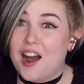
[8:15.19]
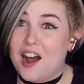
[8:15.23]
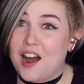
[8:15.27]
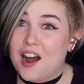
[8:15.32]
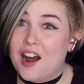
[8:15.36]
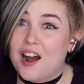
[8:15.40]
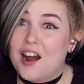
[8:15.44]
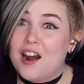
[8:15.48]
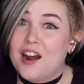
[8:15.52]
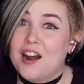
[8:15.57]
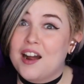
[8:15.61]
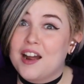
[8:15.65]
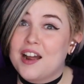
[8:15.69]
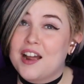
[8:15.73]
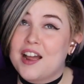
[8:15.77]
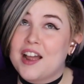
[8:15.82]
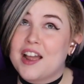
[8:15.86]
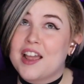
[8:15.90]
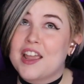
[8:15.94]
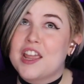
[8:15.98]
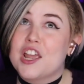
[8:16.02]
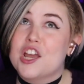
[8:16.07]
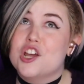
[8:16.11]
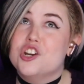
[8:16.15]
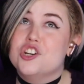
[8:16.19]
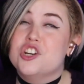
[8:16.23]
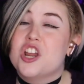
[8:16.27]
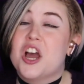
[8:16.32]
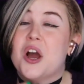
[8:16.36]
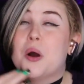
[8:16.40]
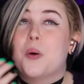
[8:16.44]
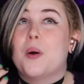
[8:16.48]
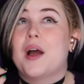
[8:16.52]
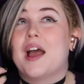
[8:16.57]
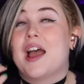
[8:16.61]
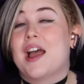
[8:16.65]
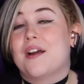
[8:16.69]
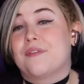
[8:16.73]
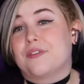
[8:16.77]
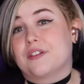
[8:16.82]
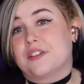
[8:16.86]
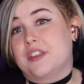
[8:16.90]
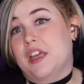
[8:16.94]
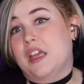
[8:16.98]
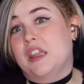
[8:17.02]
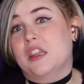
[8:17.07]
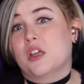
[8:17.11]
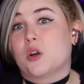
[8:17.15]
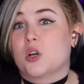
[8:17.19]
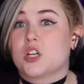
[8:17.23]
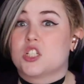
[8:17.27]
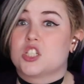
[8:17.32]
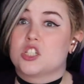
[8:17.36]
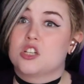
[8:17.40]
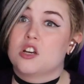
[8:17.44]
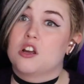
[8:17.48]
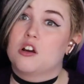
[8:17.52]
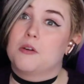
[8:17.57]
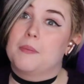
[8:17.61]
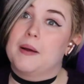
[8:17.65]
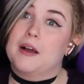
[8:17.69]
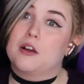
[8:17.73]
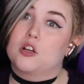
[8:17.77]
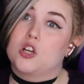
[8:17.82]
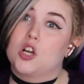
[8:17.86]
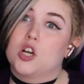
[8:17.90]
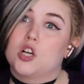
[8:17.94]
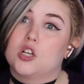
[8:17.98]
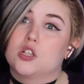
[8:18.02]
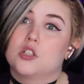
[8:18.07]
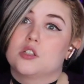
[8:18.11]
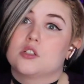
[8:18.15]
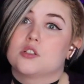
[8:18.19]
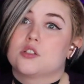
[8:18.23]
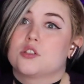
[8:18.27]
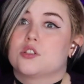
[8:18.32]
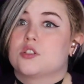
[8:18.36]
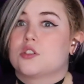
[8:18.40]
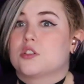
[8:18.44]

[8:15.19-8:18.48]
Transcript: I know everything there is to know about cars.